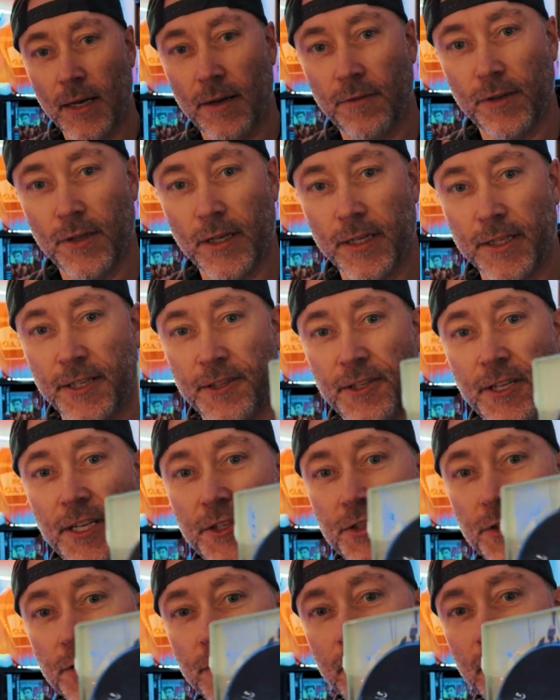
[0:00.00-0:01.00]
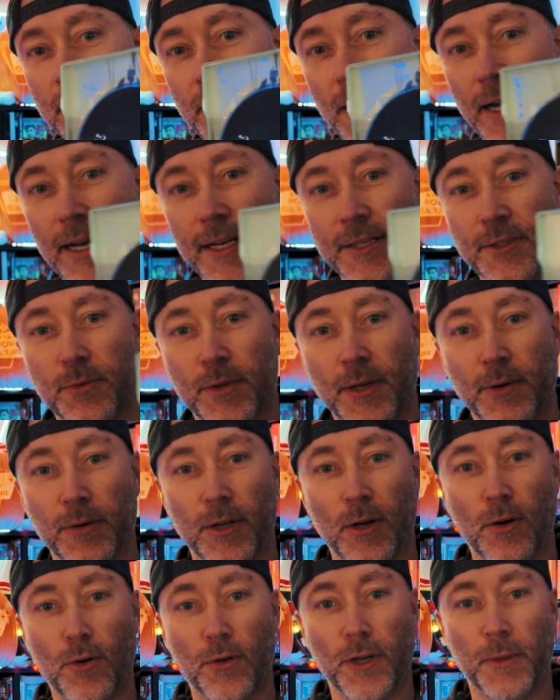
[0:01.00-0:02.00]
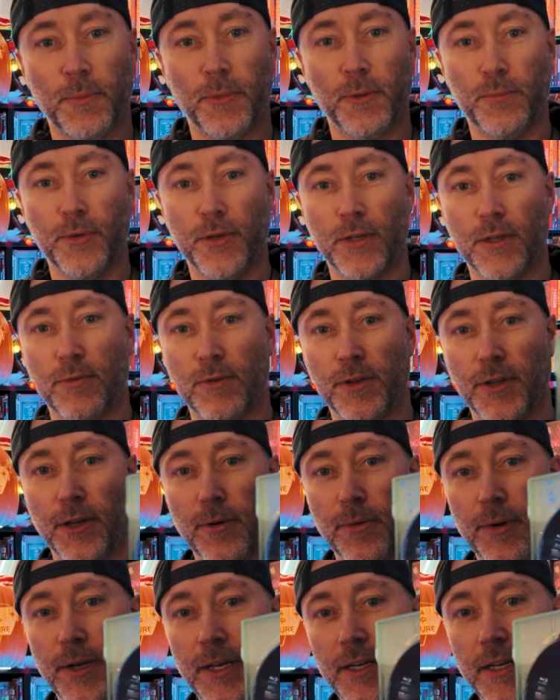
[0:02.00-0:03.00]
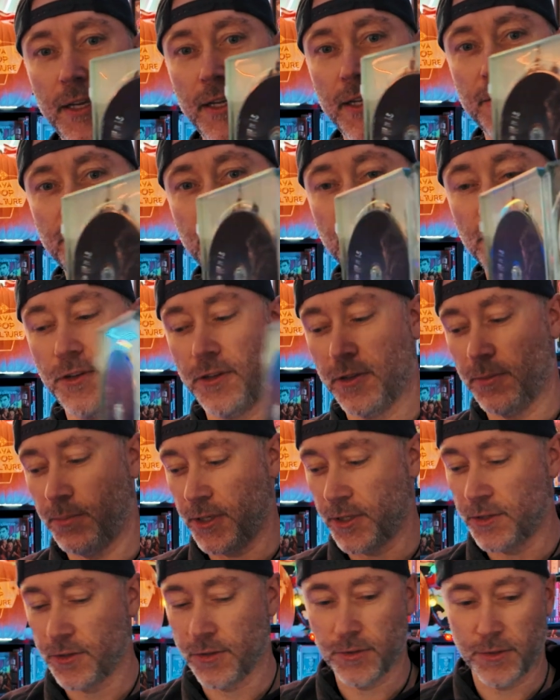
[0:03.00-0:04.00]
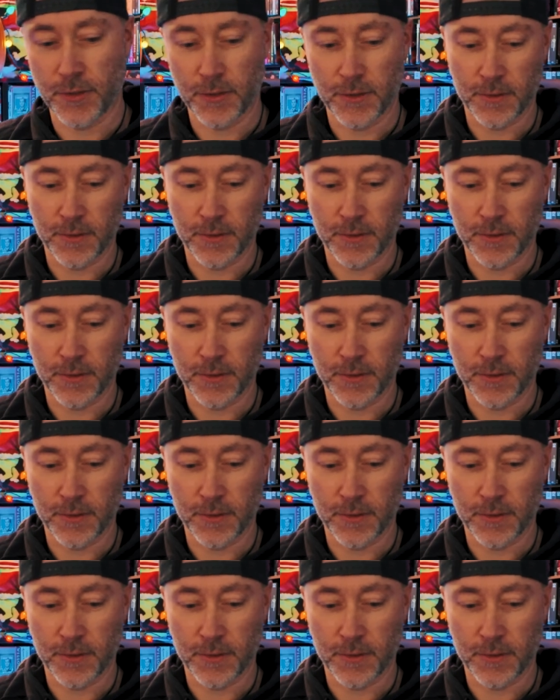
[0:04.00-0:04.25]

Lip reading: feel like the teacher in class, they would hold up the book when they're reading it and show you the pictures.